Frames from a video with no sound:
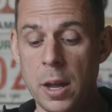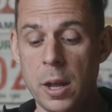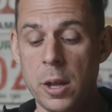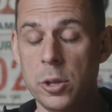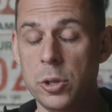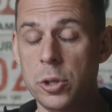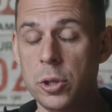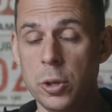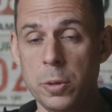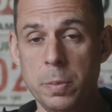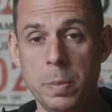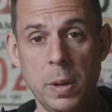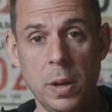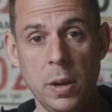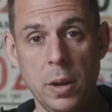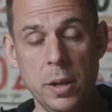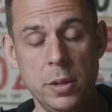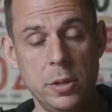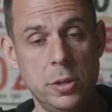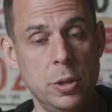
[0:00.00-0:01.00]
super
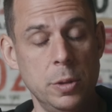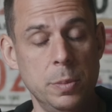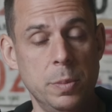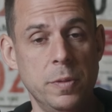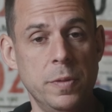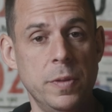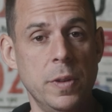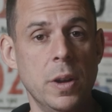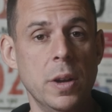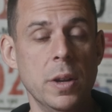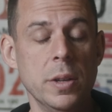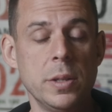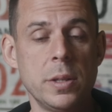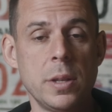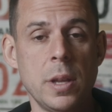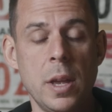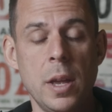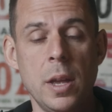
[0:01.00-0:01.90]
light and super fast.